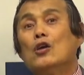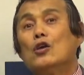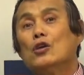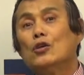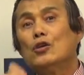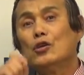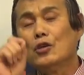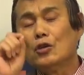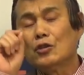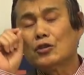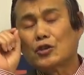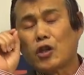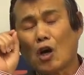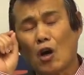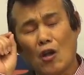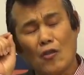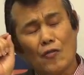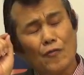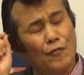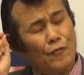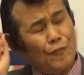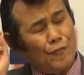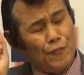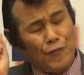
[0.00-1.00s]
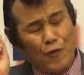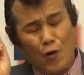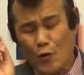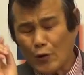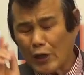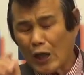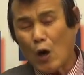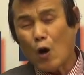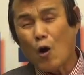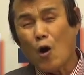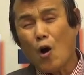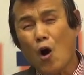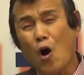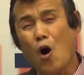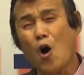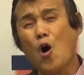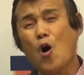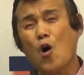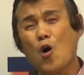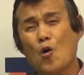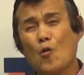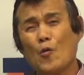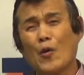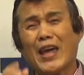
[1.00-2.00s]
you don't forget,
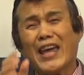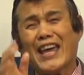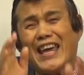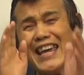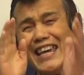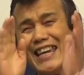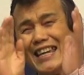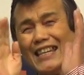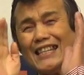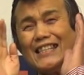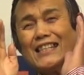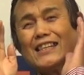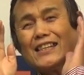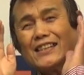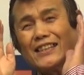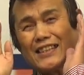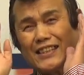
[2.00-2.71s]
always